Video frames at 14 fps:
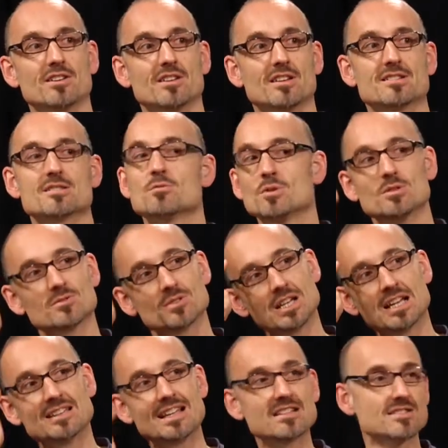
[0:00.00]
I said, well,
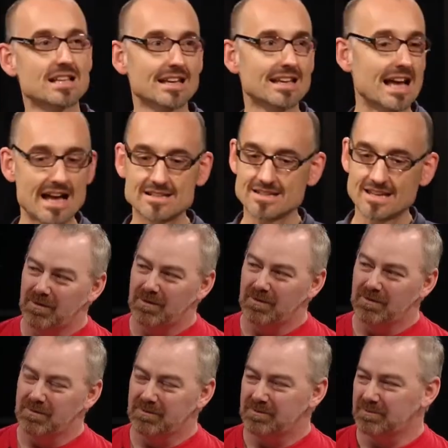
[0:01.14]
that's like asking
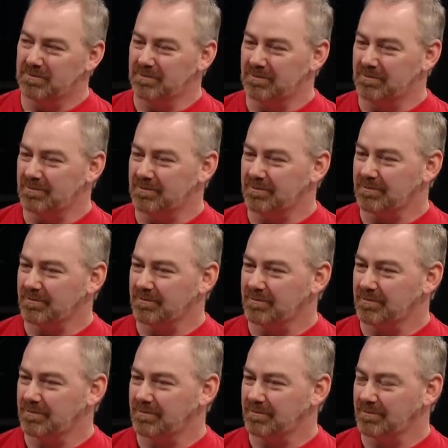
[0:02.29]
someone, it's like,
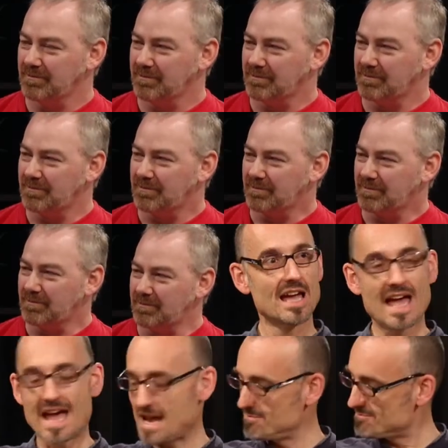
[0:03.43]
drop this mug
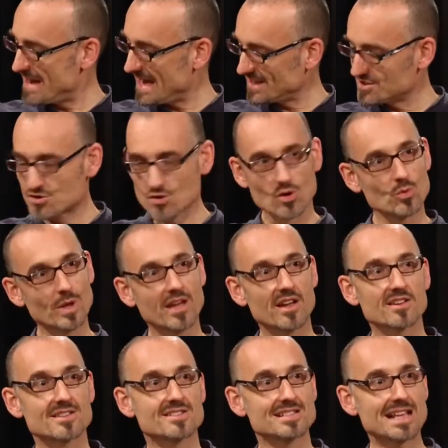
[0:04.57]
and make sure we hear the
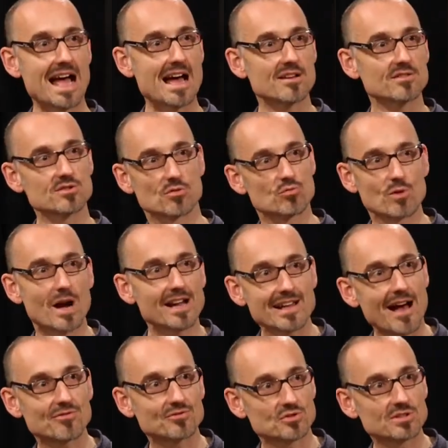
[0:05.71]
sound right
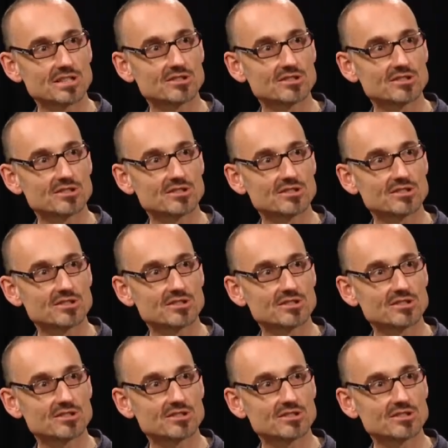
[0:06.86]
after it